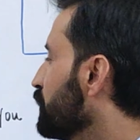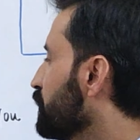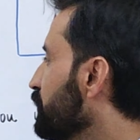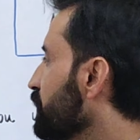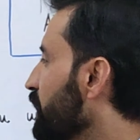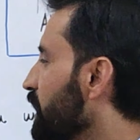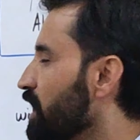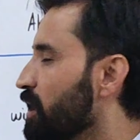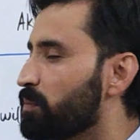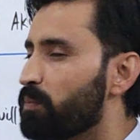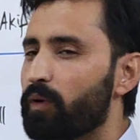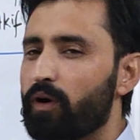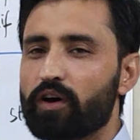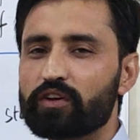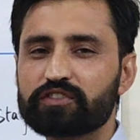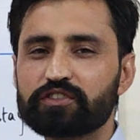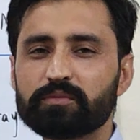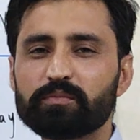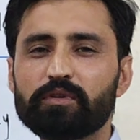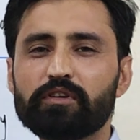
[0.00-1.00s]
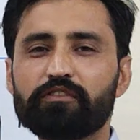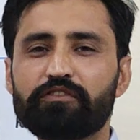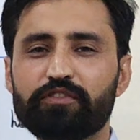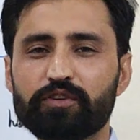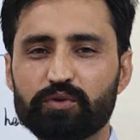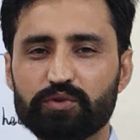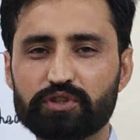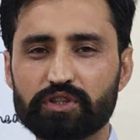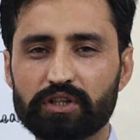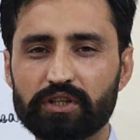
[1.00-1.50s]
real possible
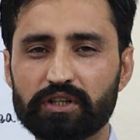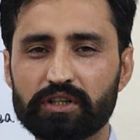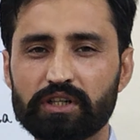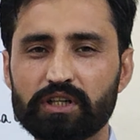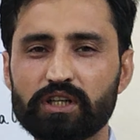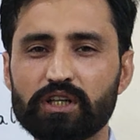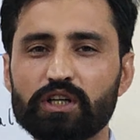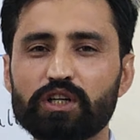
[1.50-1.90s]
future.